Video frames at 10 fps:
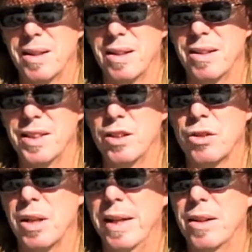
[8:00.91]

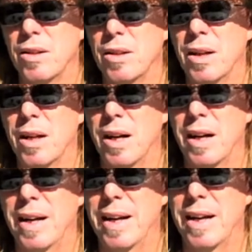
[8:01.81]
years later,
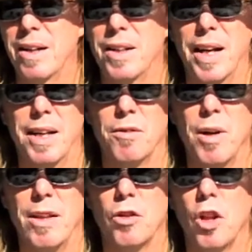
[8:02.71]
I had a
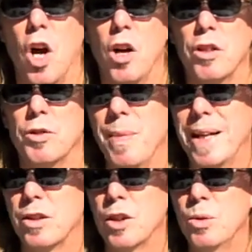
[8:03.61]
rather large
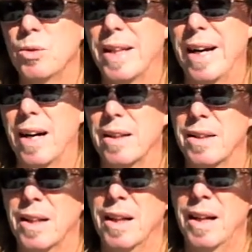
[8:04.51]
Maine Coon cat,
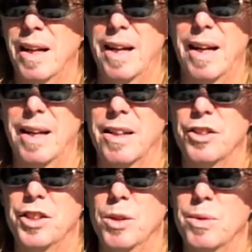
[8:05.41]
and
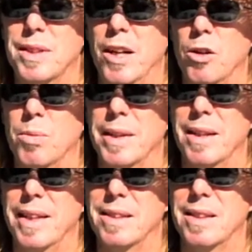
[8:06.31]
she was terribly
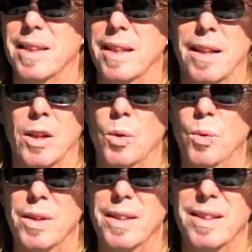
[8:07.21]
lazy.
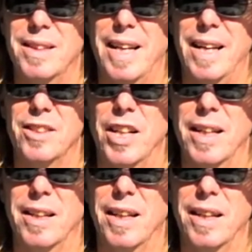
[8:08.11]
Wouldn't catch
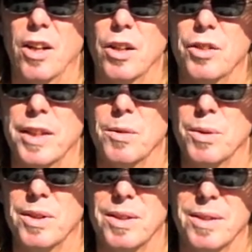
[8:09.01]
anything. Hunting
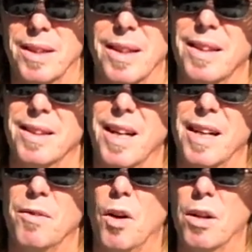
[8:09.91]
was
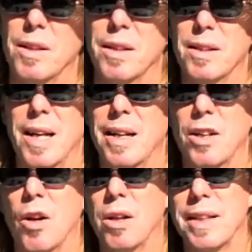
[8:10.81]
not at
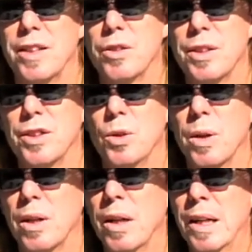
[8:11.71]
all an interest to
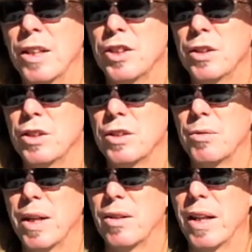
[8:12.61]
her. She'd just
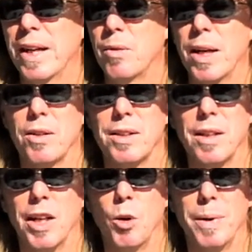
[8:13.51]
rather lay around
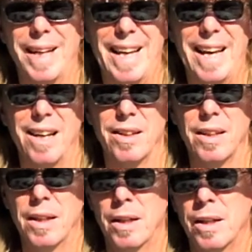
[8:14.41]
until I open a
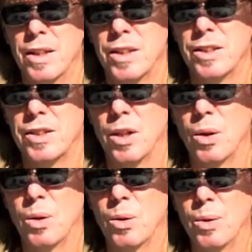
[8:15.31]
can.
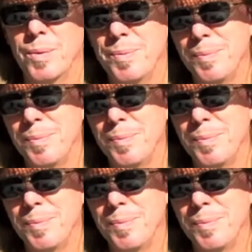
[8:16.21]
So